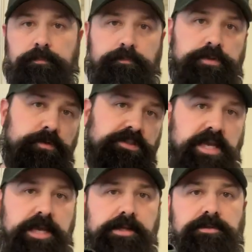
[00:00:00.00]
Switch
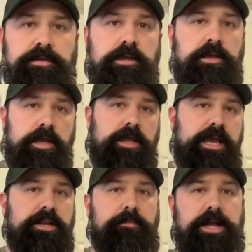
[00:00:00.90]
hands,
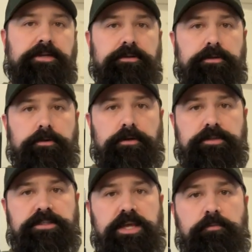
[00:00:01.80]
hand it back to the clerk the
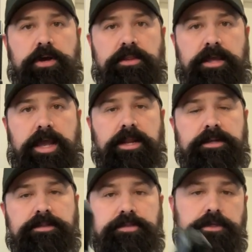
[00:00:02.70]
same way they handed
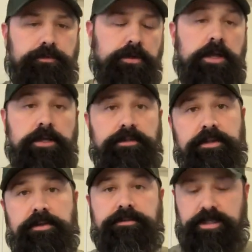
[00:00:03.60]
it to you. Then
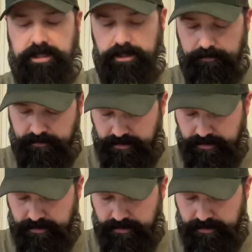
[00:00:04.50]
they'll take it,